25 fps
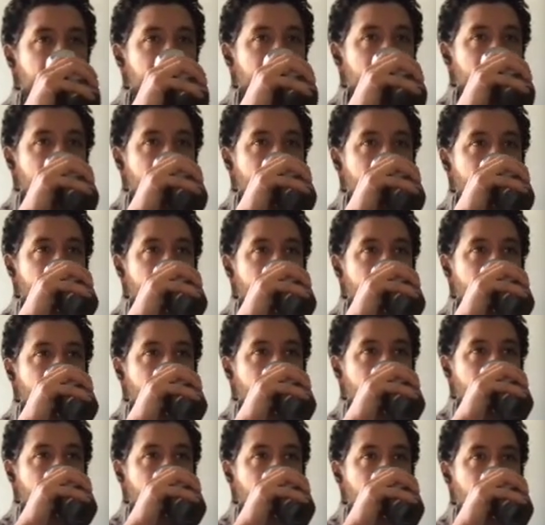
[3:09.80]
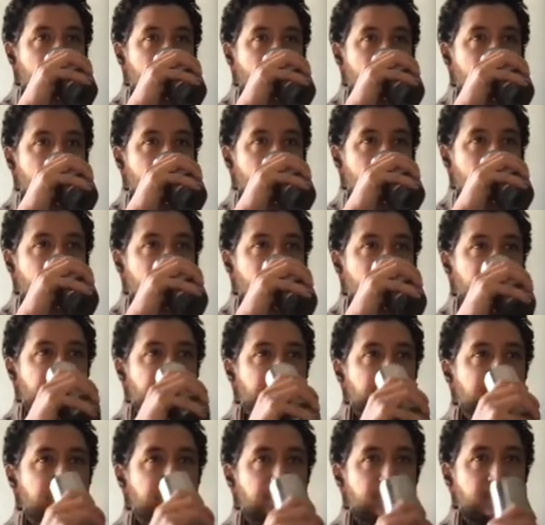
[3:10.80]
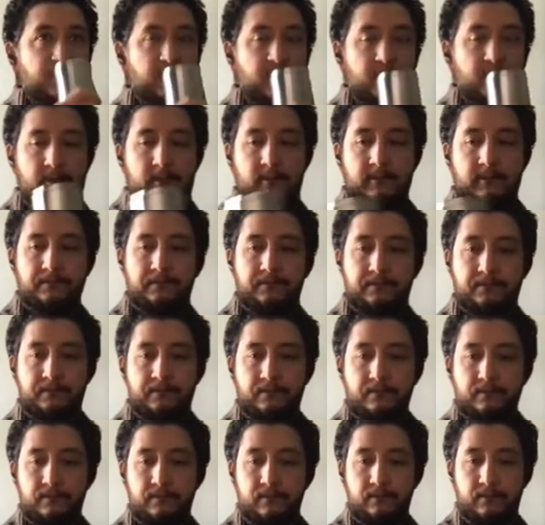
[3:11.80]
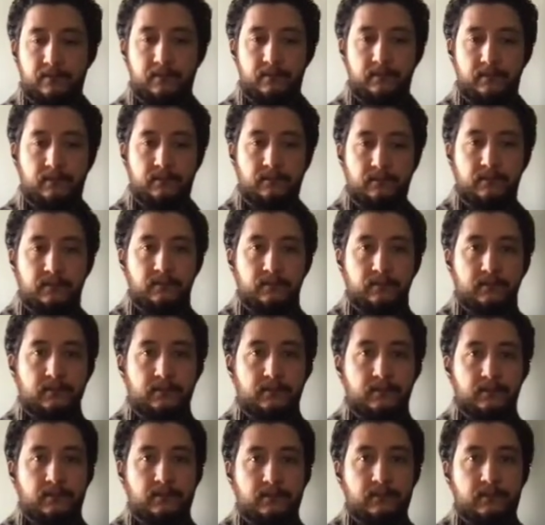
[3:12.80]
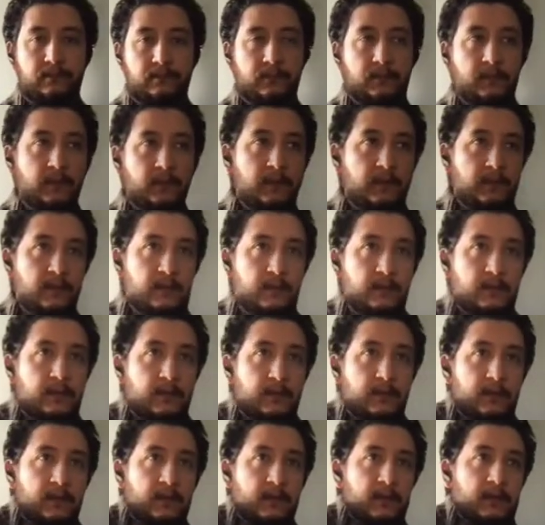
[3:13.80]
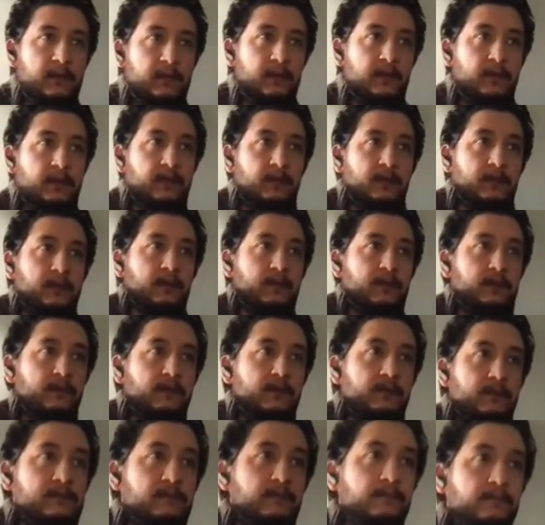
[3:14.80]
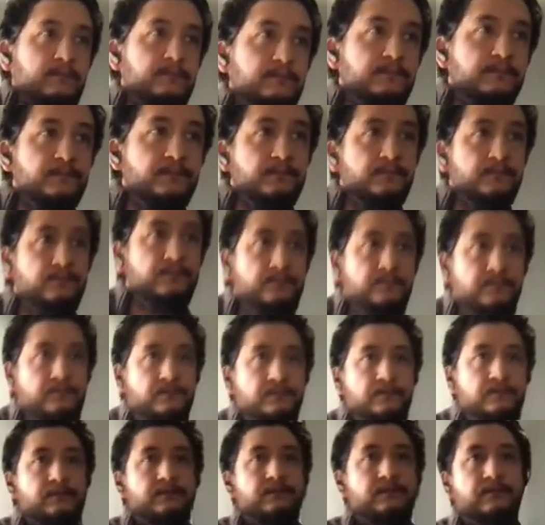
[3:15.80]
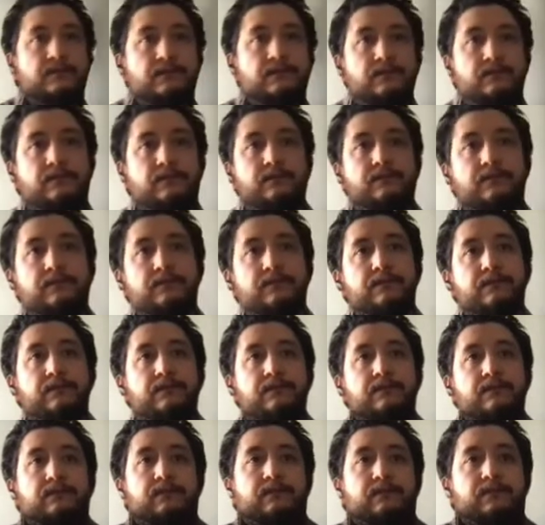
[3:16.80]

(not speaking)